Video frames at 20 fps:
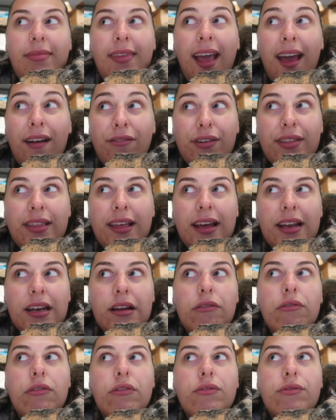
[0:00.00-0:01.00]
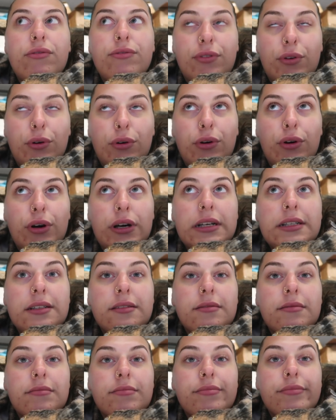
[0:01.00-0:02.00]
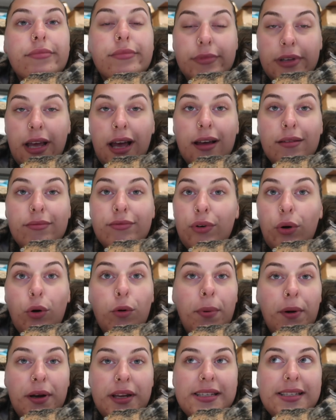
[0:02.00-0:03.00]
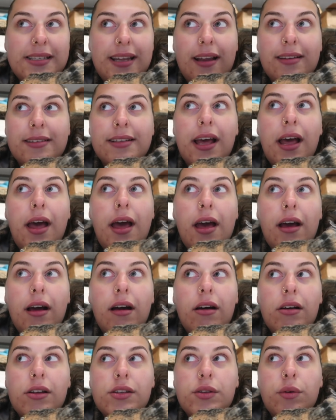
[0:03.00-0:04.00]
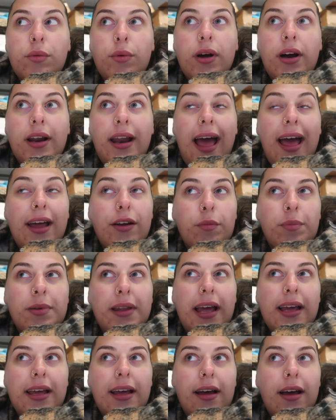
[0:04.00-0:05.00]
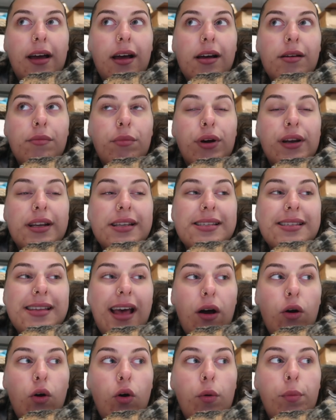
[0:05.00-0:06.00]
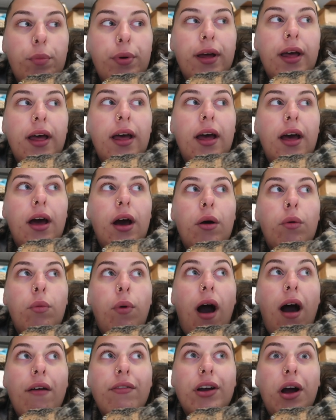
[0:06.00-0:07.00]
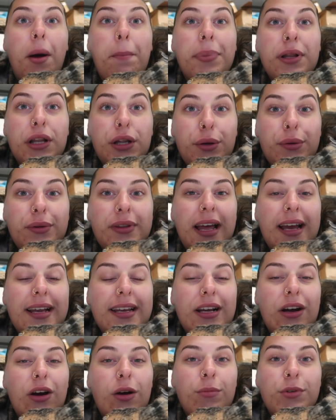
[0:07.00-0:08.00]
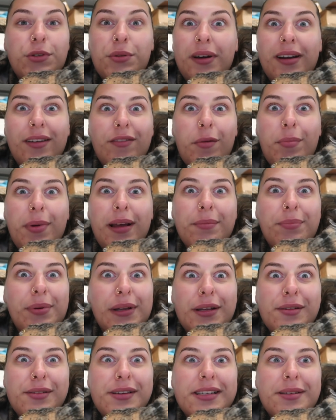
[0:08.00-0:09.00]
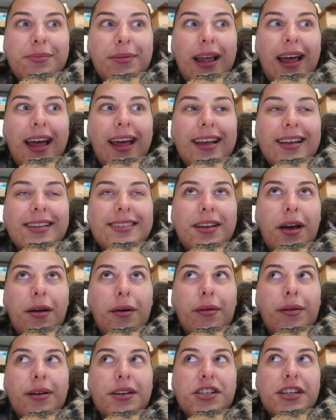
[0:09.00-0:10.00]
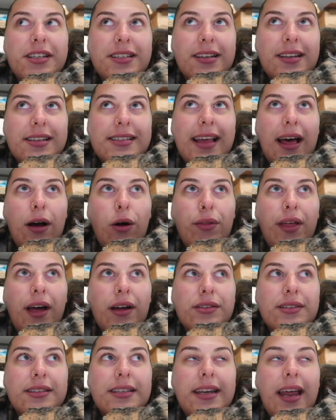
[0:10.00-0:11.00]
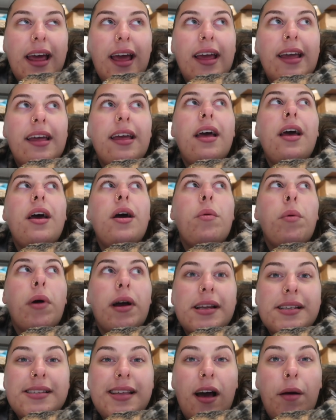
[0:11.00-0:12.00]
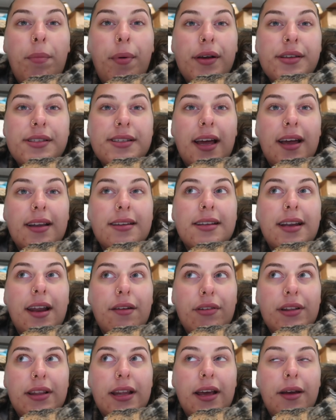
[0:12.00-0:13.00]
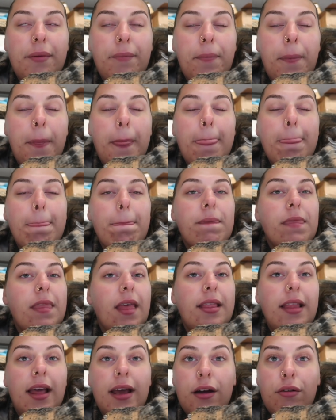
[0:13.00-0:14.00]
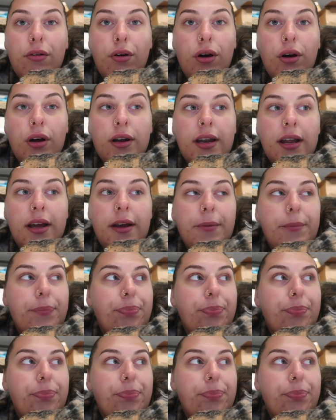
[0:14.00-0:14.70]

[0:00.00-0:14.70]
everything for All Body stand, because we're going to head up later. We're going to set up. We're having our balloon lady come because we're going to have a big balloon display. So she's going to set all that today. We're going to set up our stand and everything. Then later on,